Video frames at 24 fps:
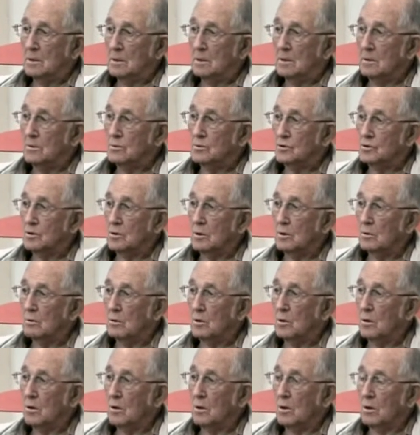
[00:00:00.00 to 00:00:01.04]
There was no
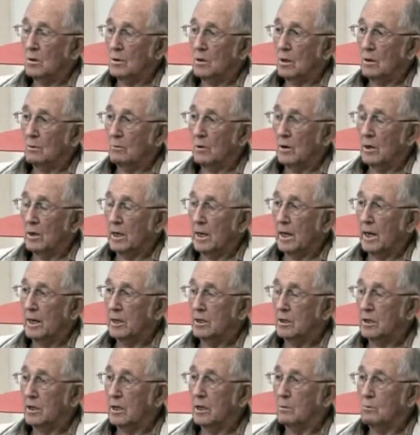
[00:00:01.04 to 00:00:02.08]
law, well, they had
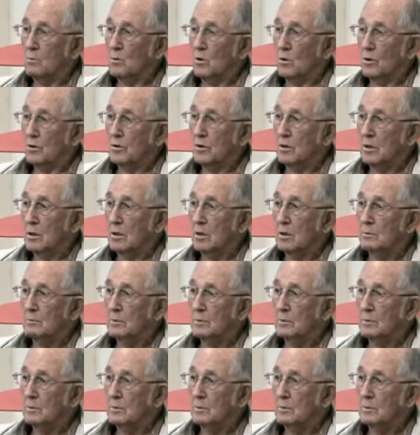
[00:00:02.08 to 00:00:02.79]
a game warden here,